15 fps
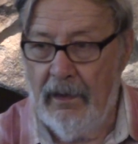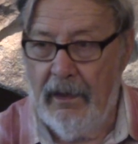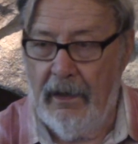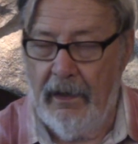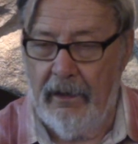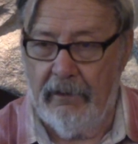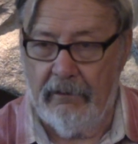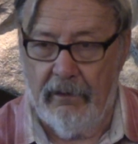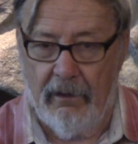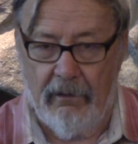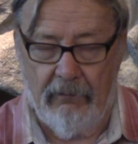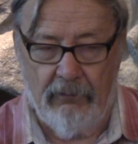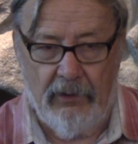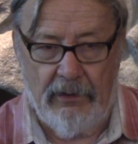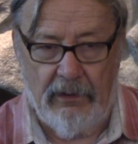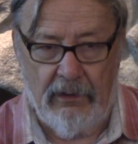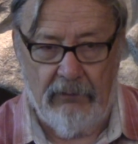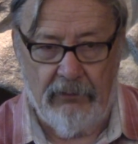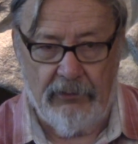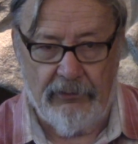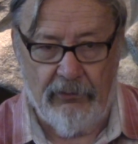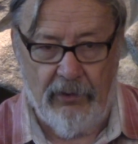and when he
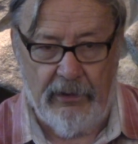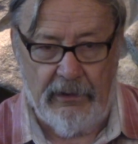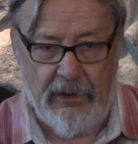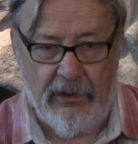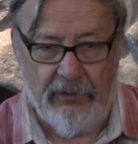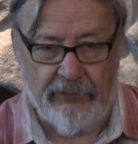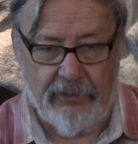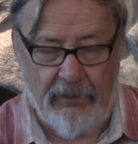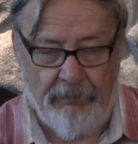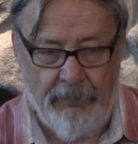was doing this,